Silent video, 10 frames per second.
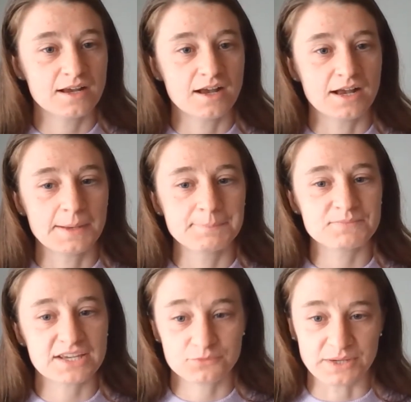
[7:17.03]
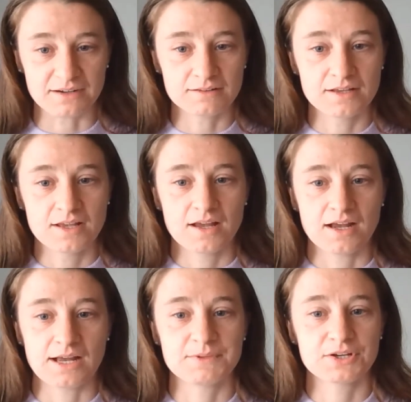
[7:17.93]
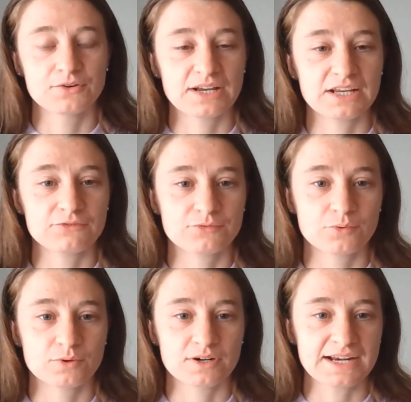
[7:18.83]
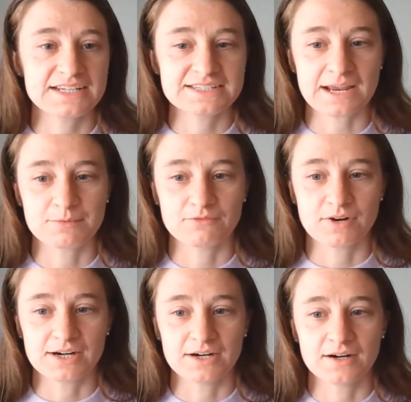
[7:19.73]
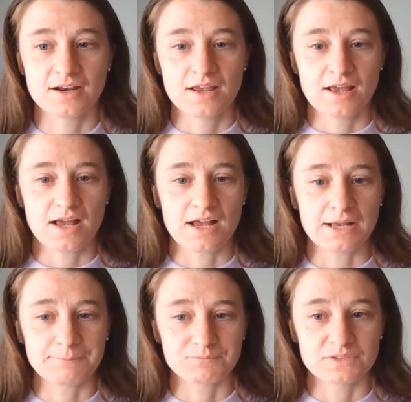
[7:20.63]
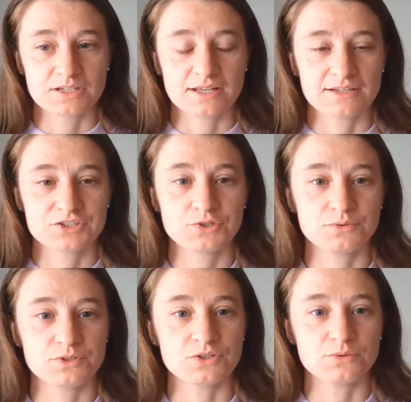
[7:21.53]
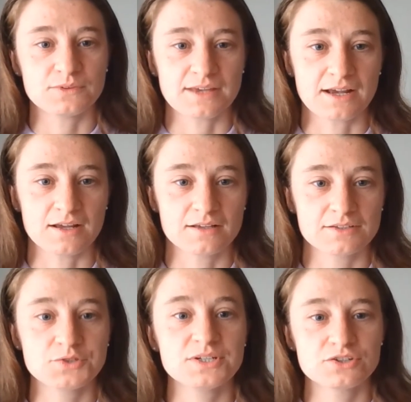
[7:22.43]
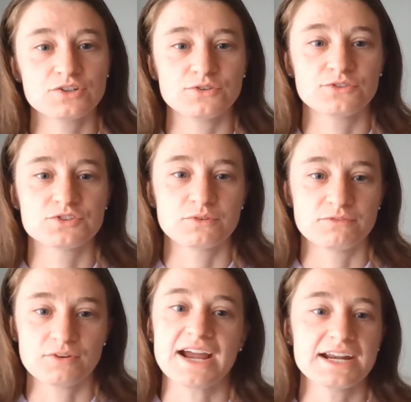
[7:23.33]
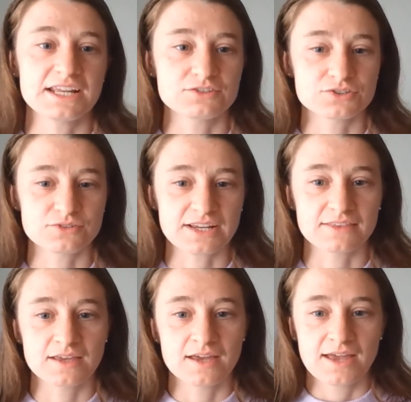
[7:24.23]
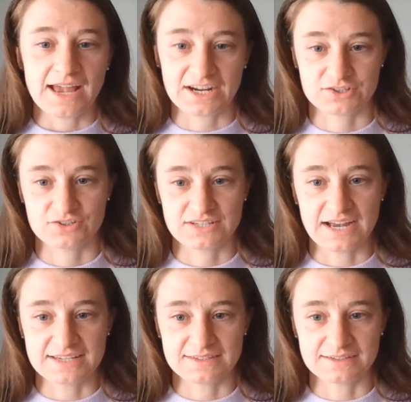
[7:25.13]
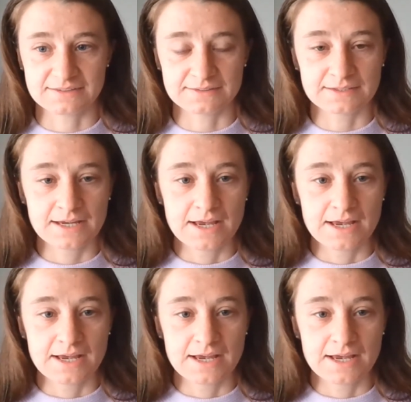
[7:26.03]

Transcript: as well. They're great for any type of runner to introduce to a variety of strength exercises.